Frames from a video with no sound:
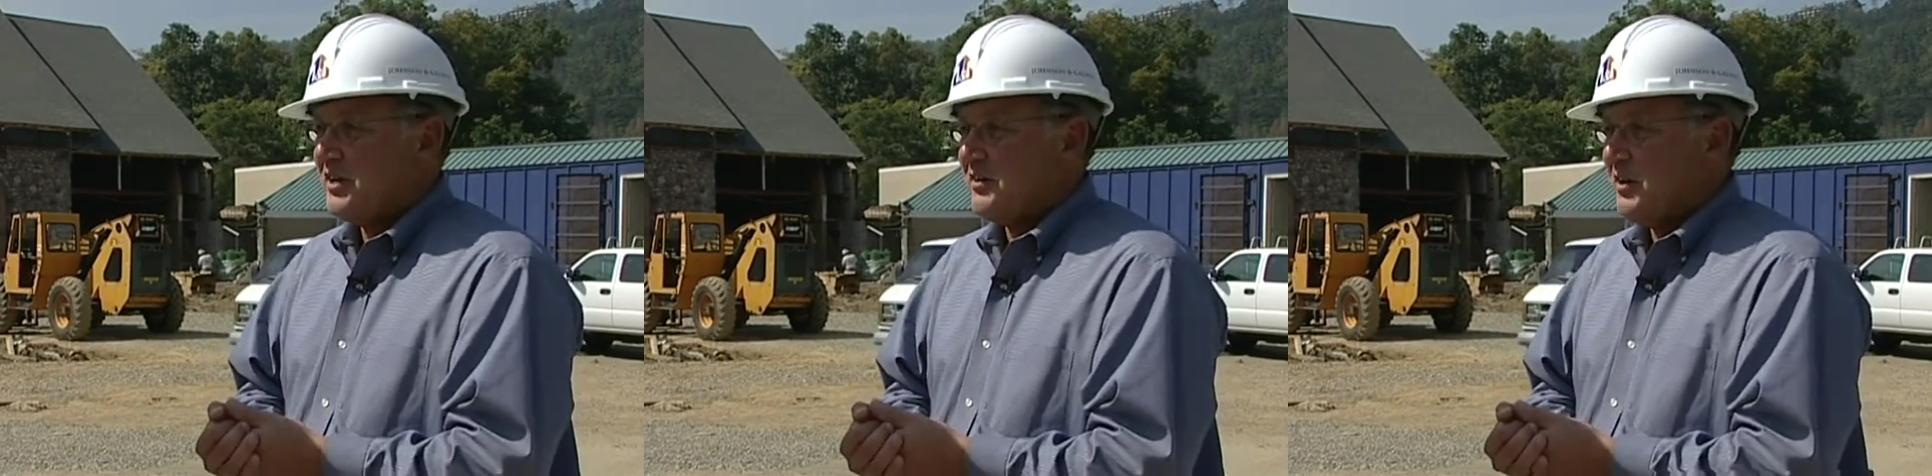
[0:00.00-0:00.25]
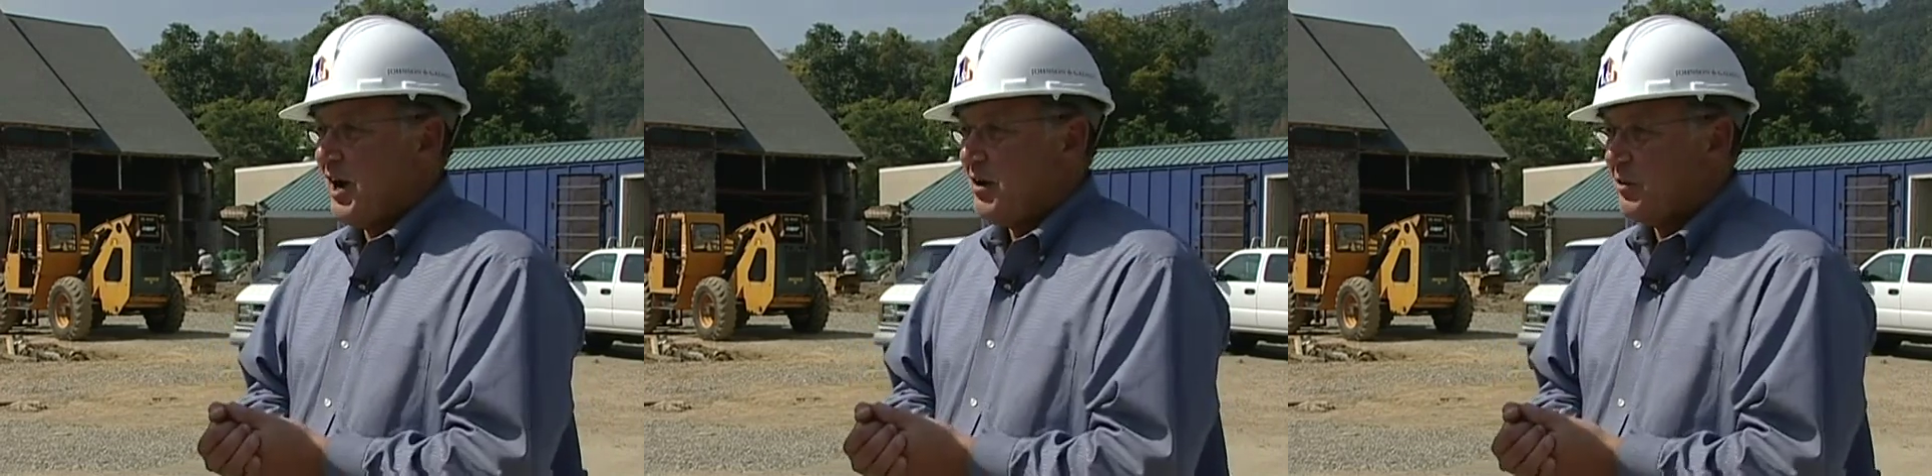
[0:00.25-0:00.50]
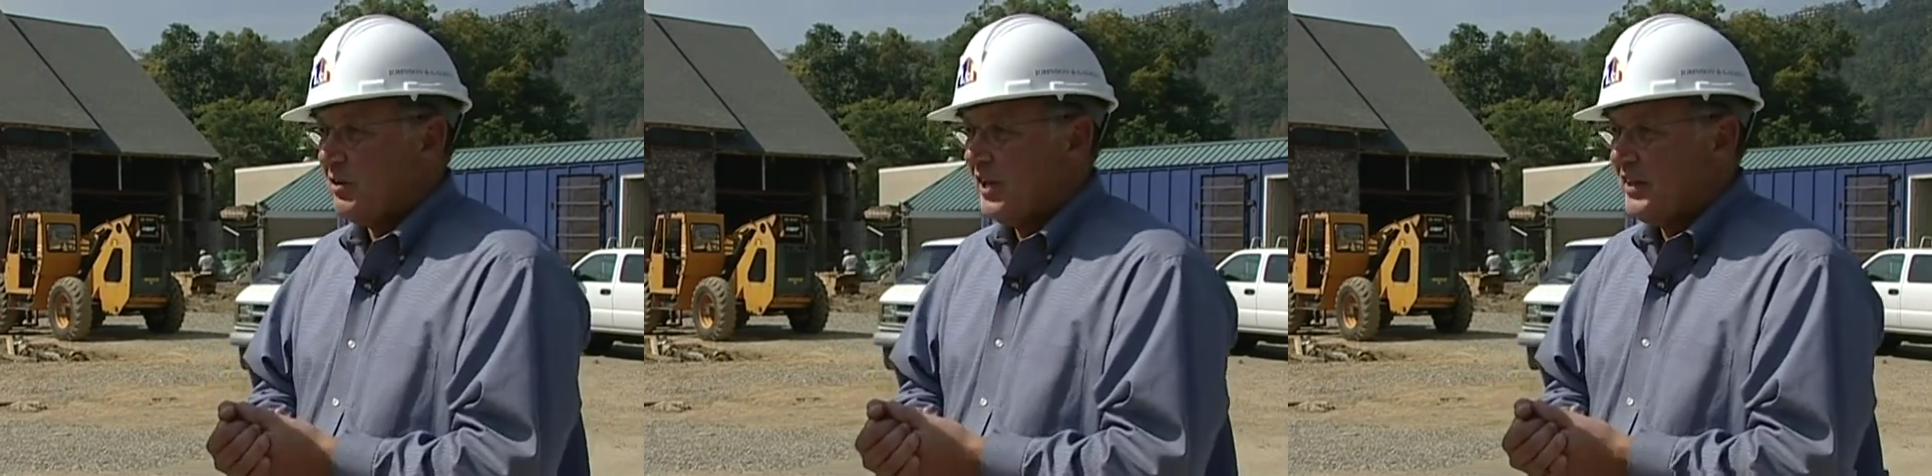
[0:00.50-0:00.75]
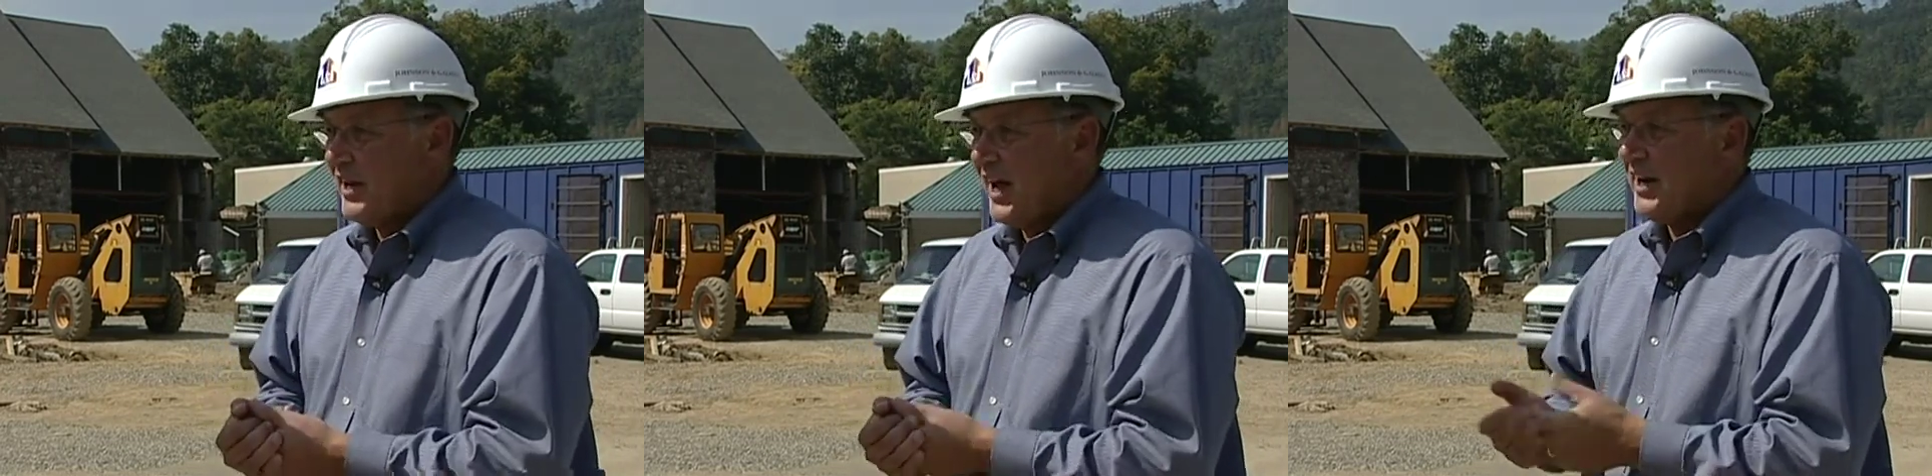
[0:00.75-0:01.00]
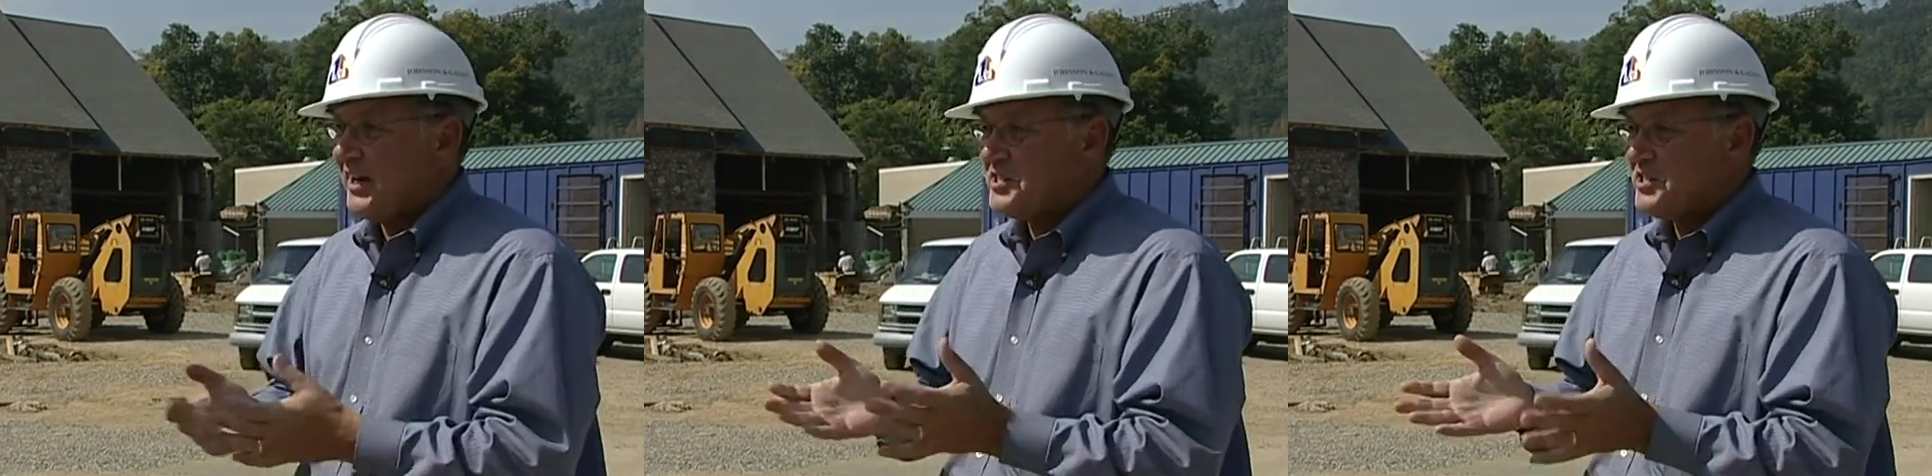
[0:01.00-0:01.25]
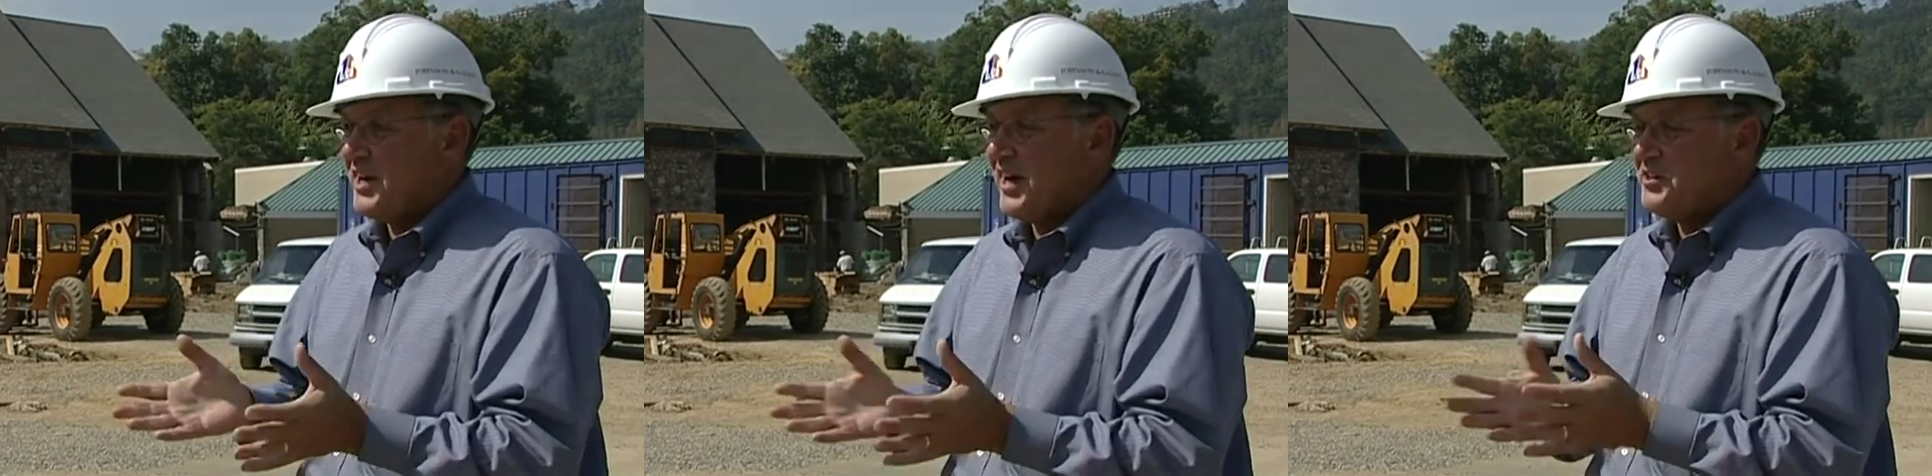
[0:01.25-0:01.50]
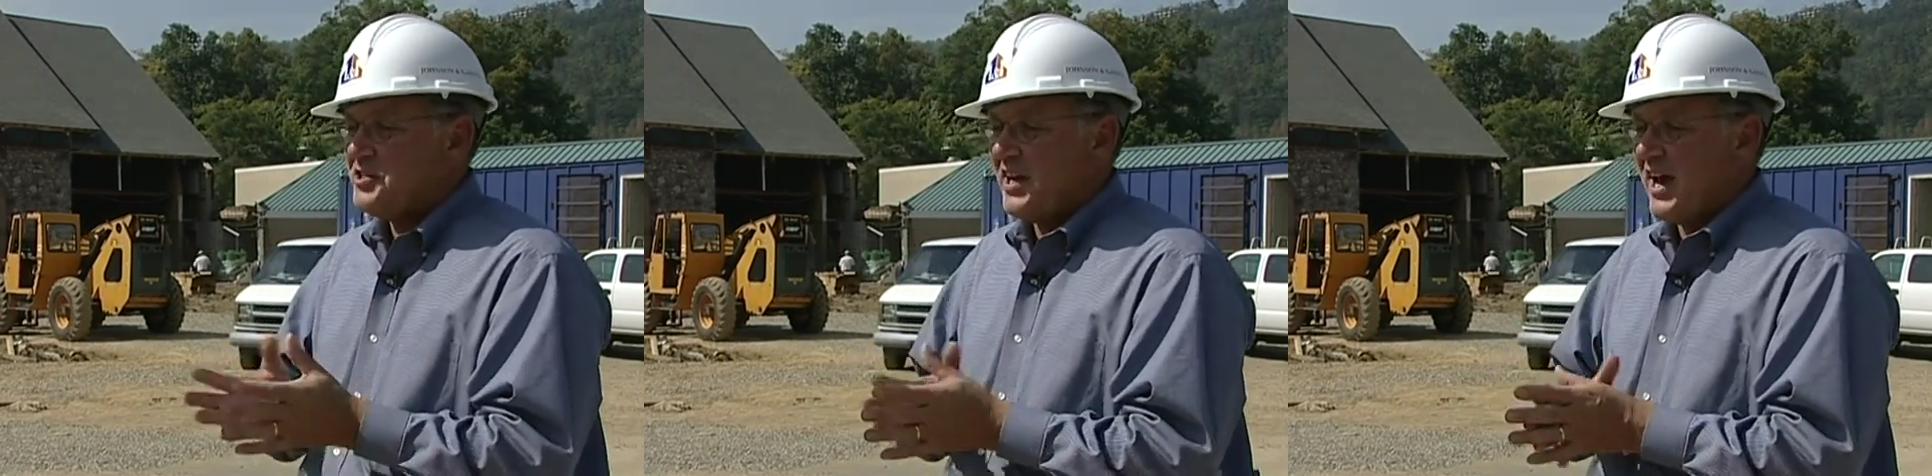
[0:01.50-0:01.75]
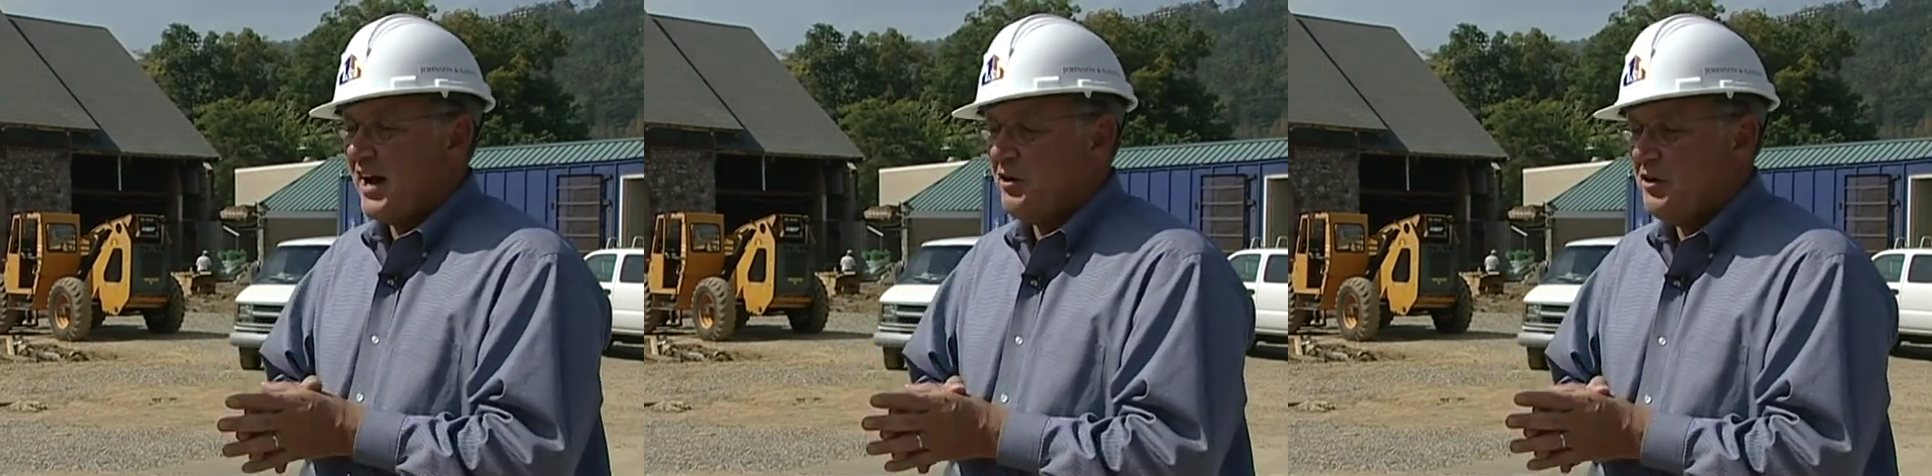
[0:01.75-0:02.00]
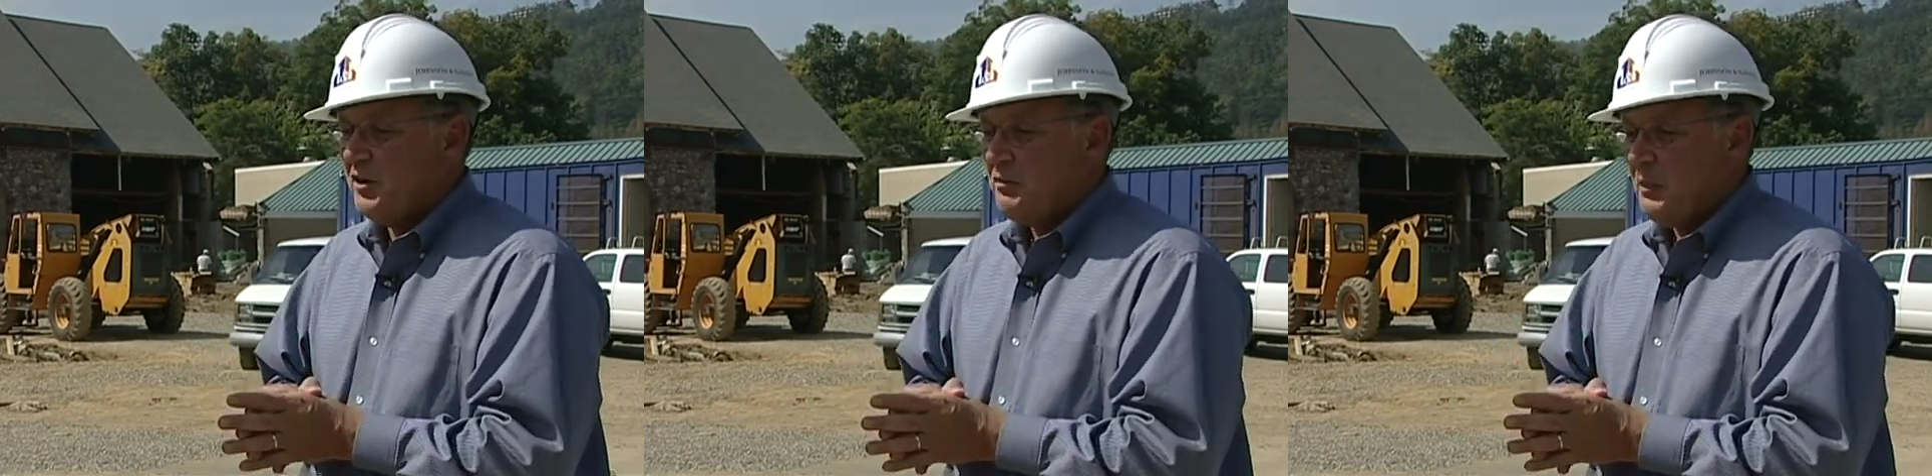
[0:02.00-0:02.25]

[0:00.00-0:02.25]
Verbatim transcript: Uh, we're in the edit stage now